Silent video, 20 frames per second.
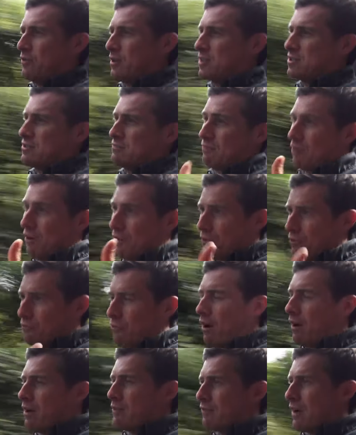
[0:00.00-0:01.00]
which on the
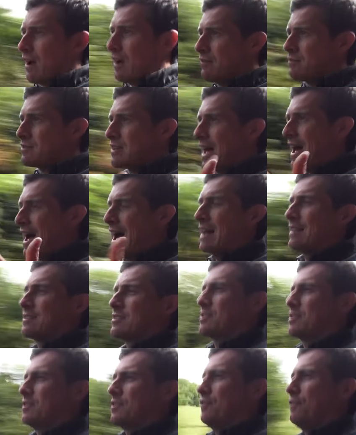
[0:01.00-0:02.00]
right roads
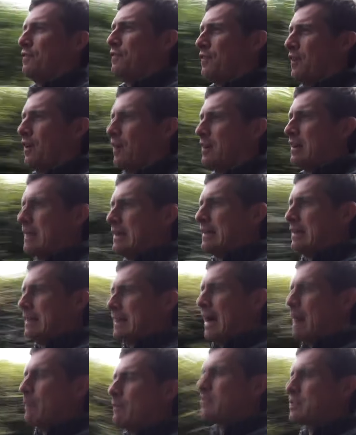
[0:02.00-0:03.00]
adds to the fun.
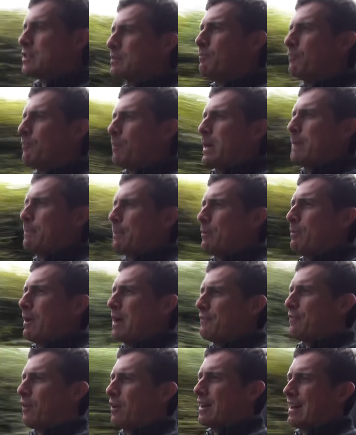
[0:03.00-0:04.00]
However, some people
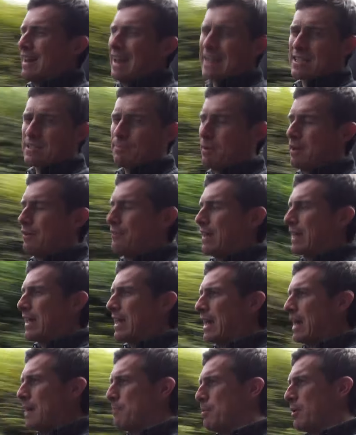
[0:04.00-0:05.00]
may find it lacks a bit of
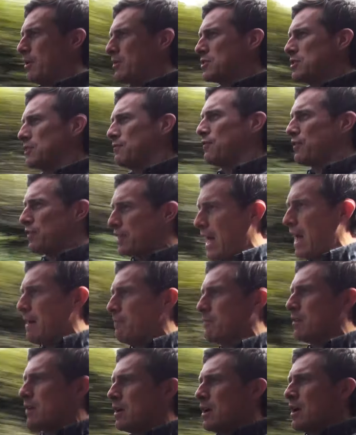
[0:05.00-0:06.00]
in-gear punch, and for
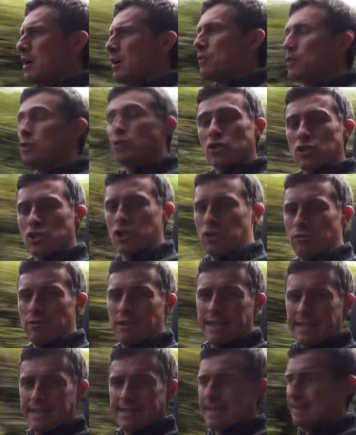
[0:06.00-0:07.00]
them, there's a
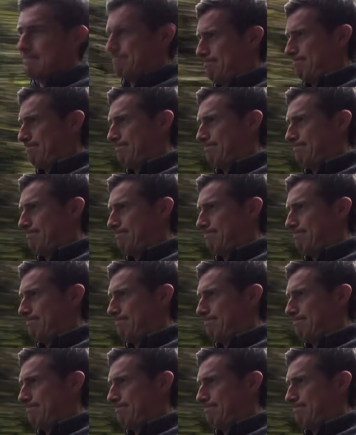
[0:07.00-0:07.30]
2-litre.